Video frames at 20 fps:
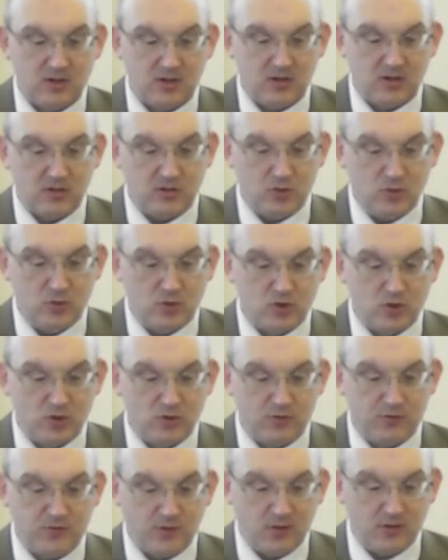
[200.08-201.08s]
And whoso
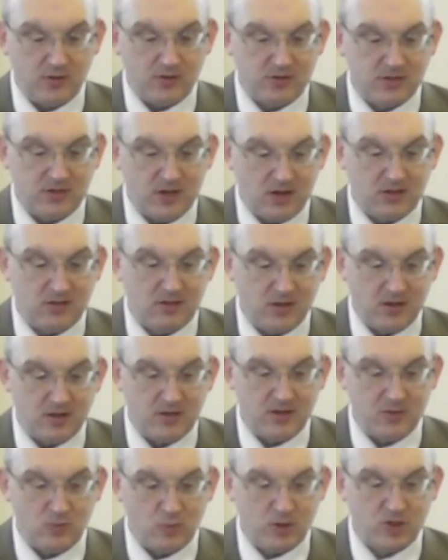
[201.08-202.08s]
falleth not down
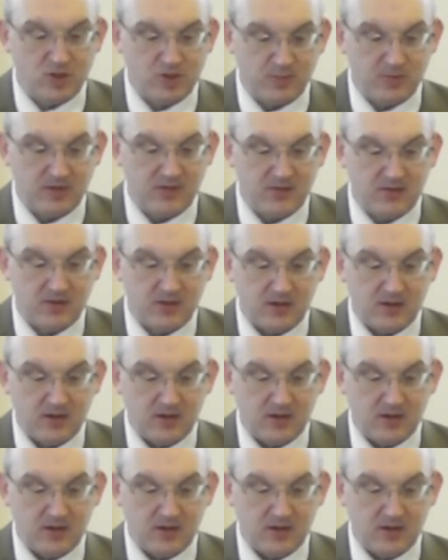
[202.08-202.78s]
and worshippeth,